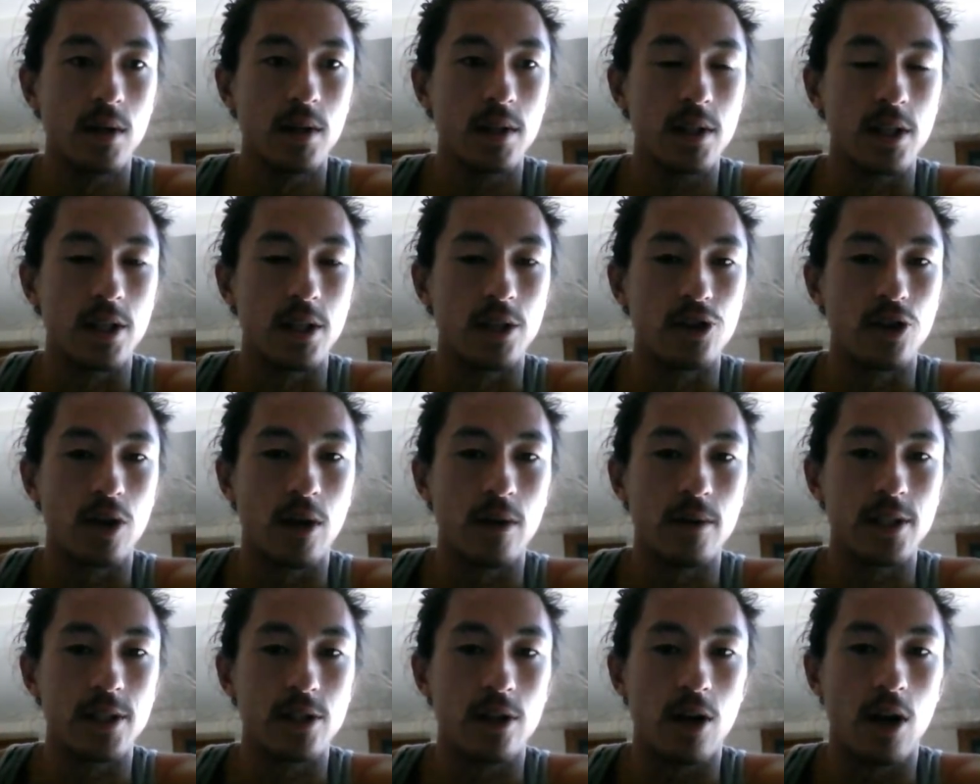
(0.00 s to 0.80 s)

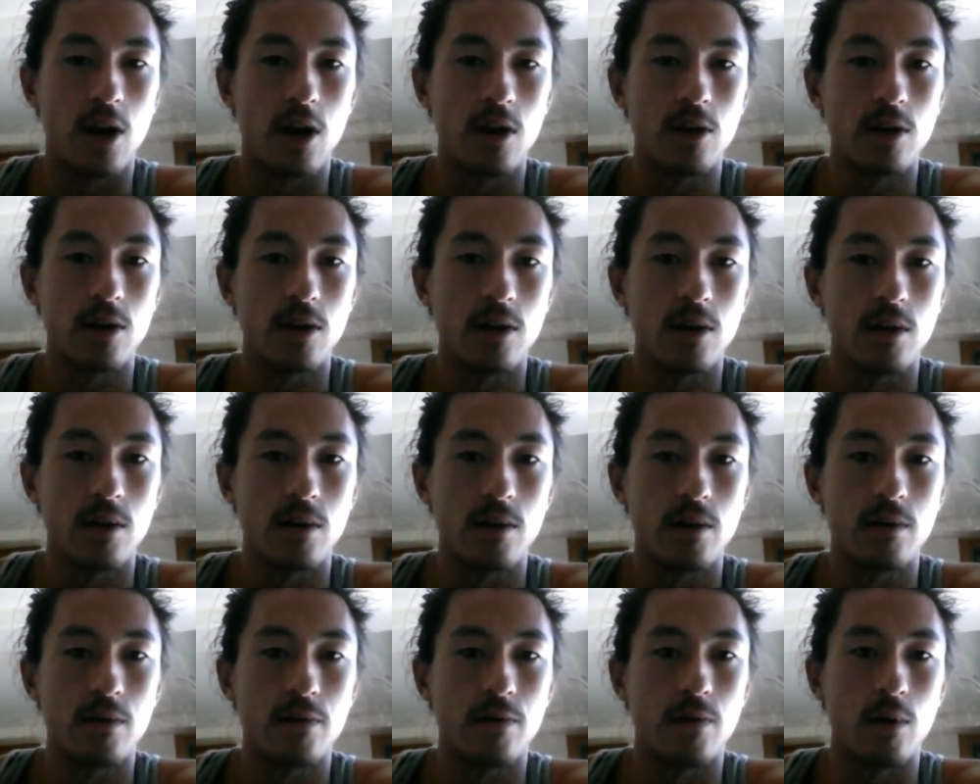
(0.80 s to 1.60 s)
Kinjali's Caller,
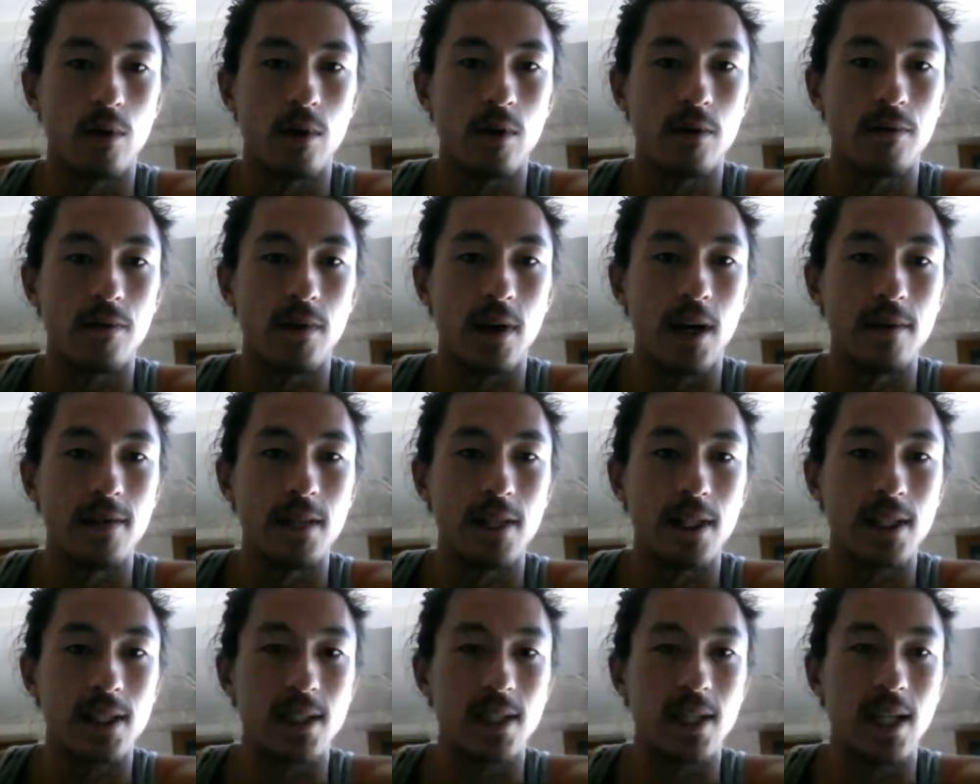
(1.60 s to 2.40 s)
4, 5,
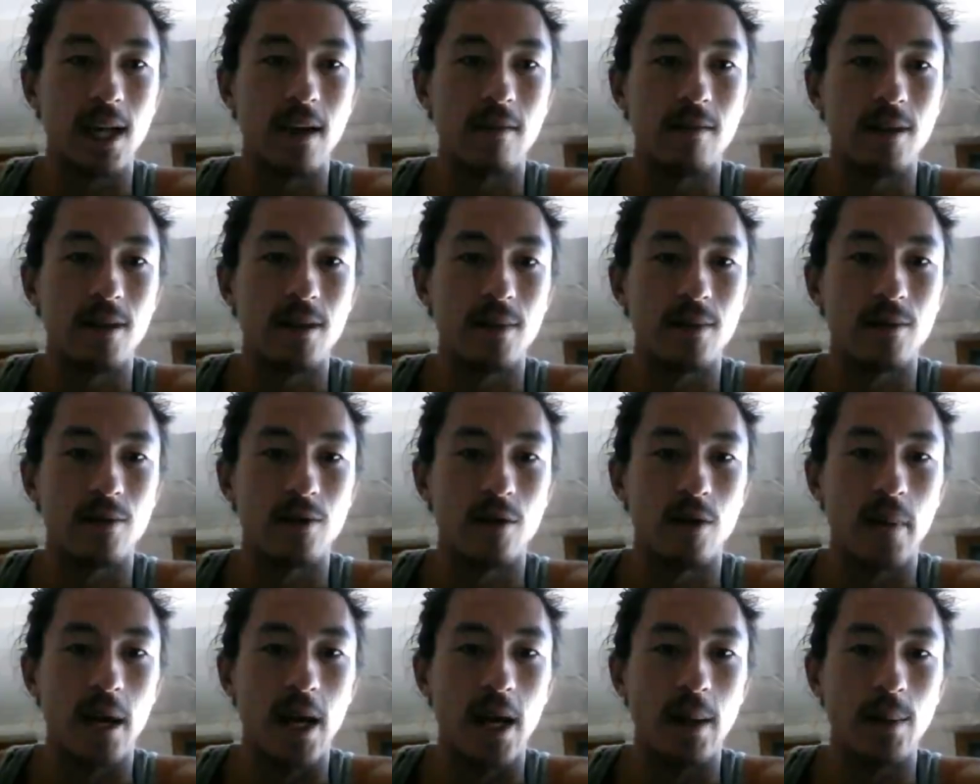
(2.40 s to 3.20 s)
6, 7.
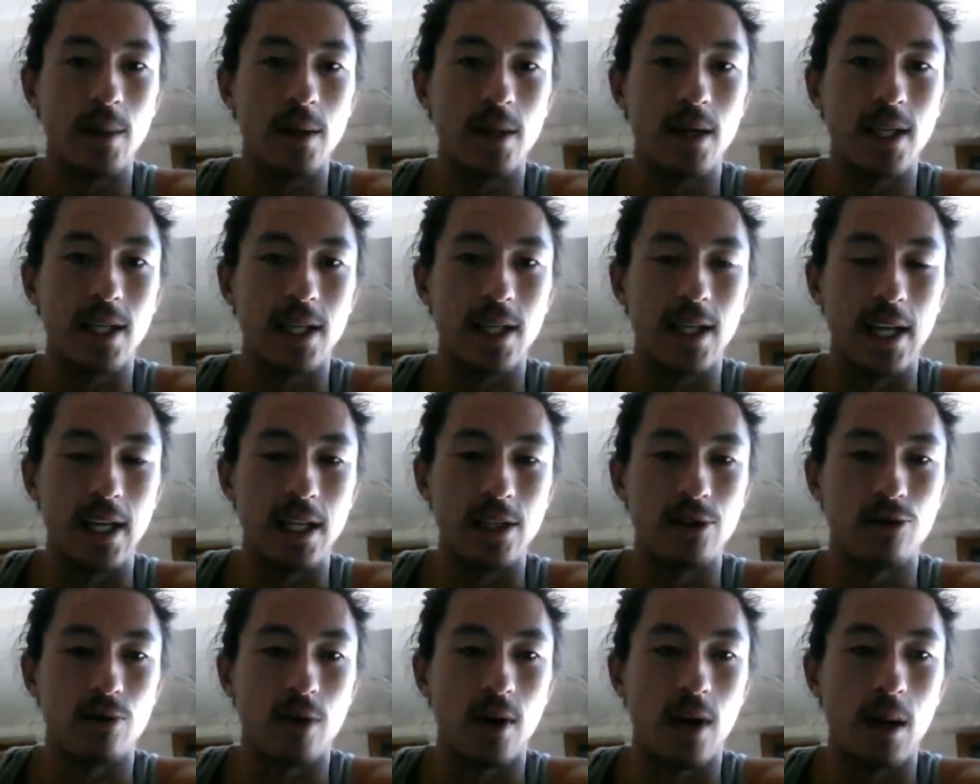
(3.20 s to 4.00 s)
There may be like an
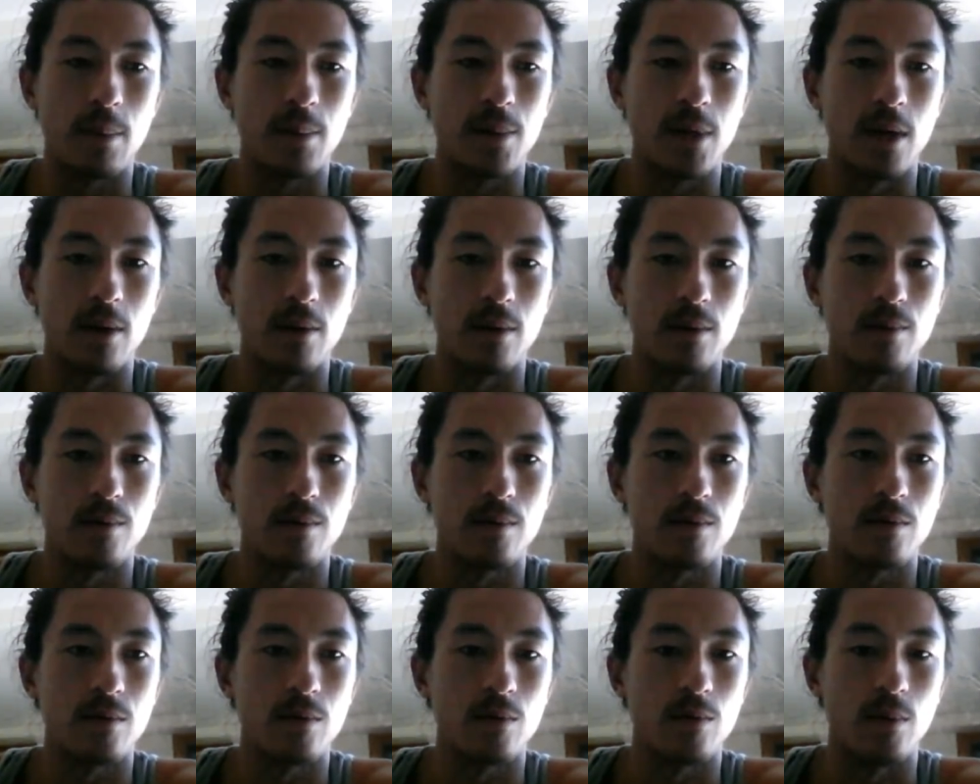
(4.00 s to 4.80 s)
8-drop that
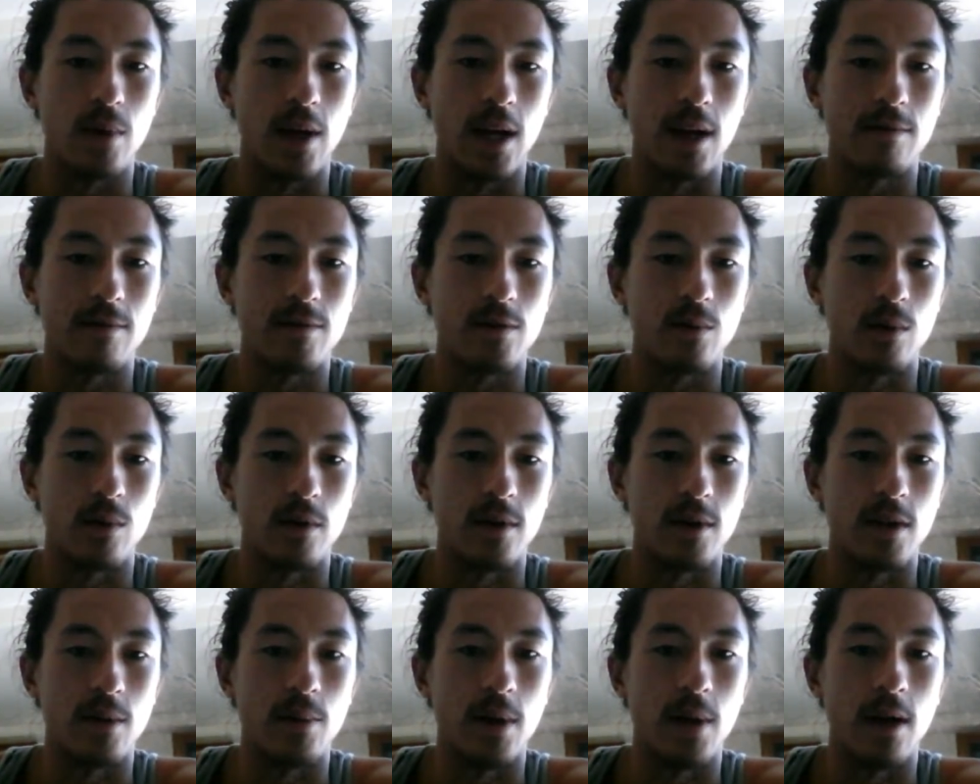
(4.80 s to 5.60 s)
we have to
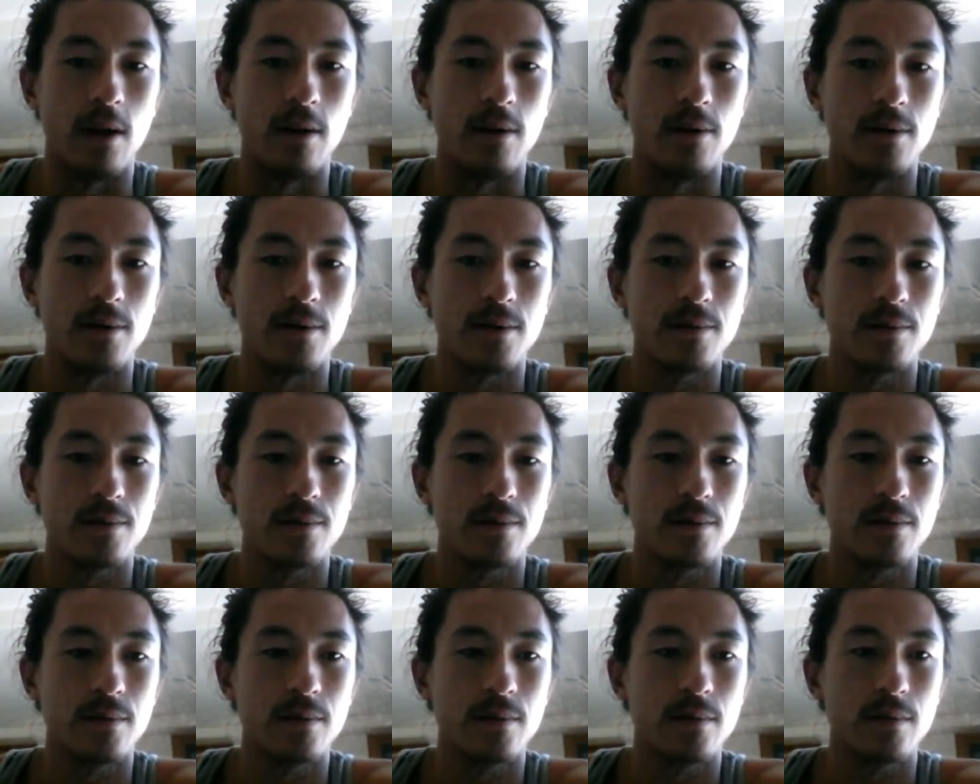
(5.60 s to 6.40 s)
worry about.
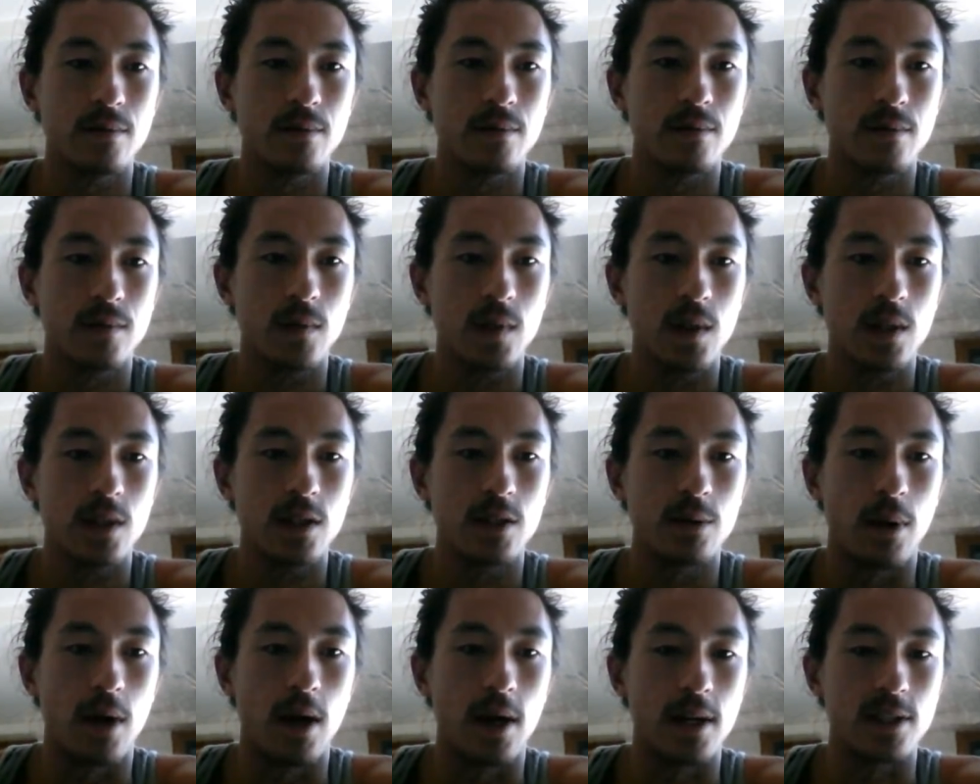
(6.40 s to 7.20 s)
It's
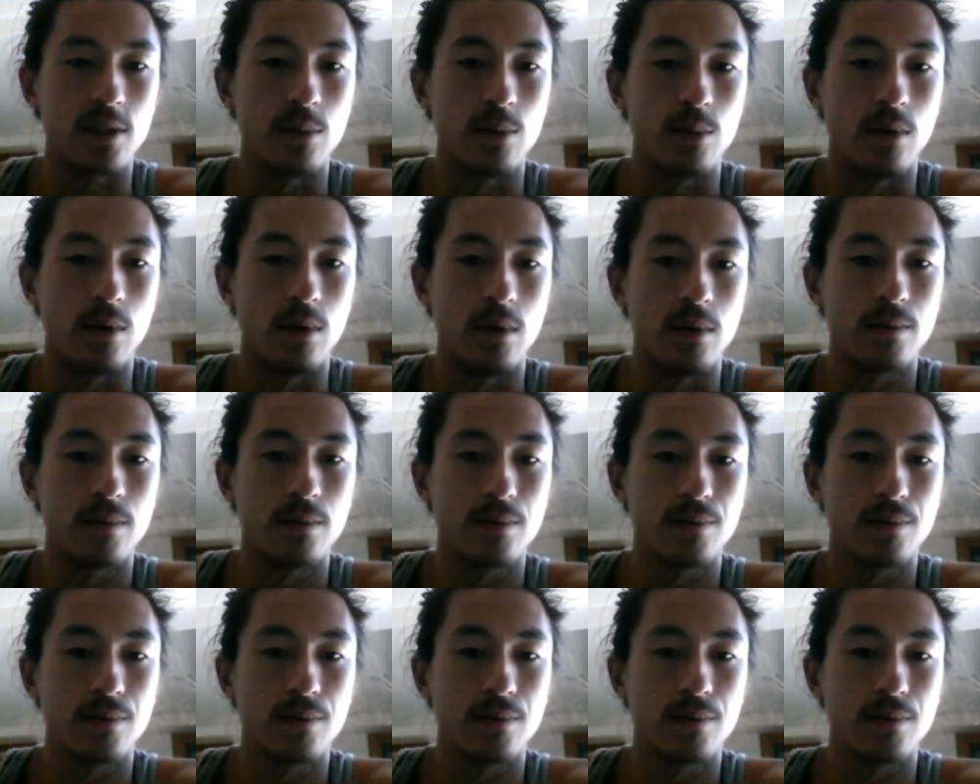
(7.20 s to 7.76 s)
possible.